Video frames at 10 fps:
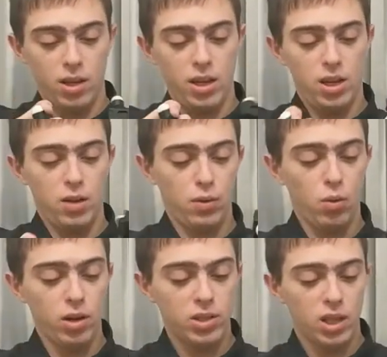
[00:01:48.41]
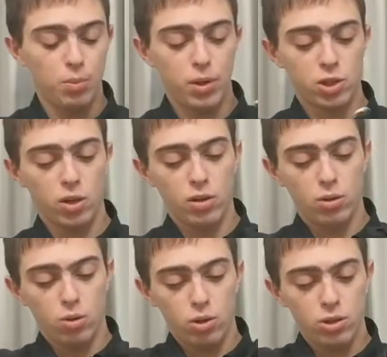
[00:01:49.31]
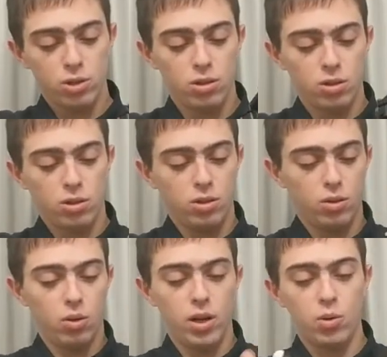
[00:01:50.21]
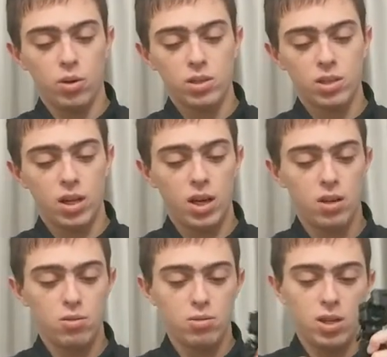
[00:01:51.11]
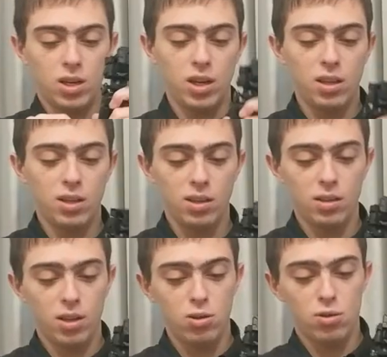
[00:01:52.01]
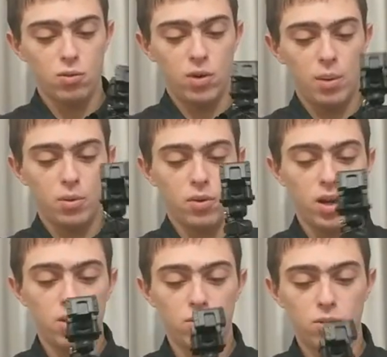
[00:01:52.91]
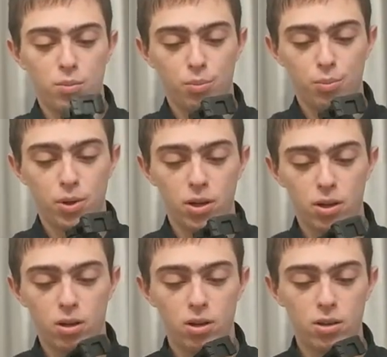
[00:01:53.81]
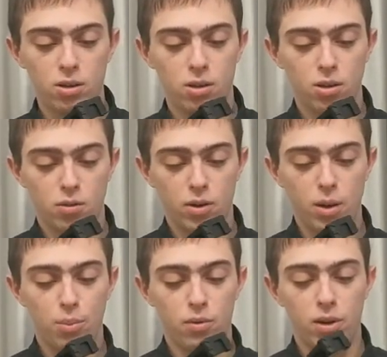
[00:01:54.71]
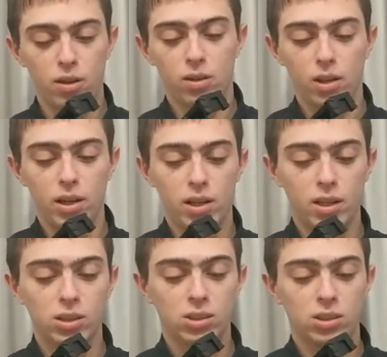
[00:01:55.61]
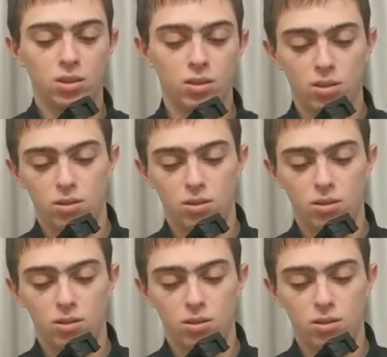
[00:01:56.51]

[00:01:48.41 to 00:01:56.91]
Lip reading: And if you want to take a picture outdoors or anywhere inside, you take anything that you can wrap around, you put it on, wrap it around the legs,